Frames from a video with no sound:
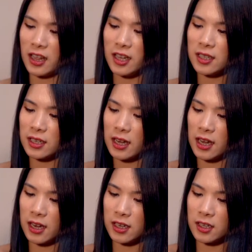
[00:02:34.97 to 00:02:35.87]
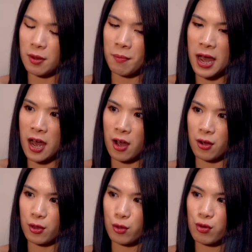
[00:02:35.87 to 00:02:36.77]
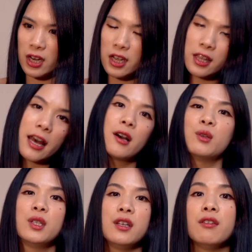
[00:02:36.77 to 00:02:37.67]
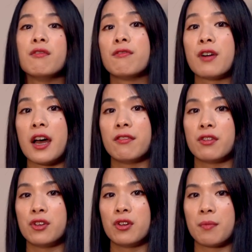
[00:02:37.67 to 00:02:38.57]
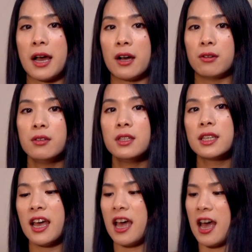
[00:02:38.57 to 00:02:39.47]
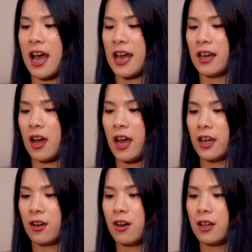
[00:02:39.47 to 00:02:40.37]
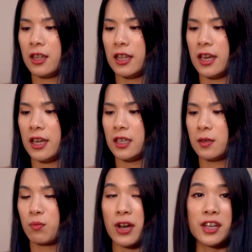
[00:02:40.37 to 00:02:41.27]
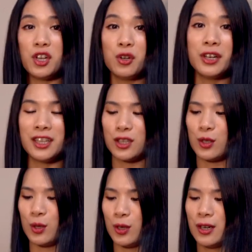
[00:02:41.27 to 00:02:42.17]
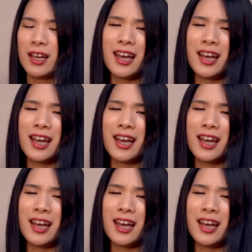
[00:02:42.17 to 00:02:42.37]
This is about £3,500. and I got this brand new in store.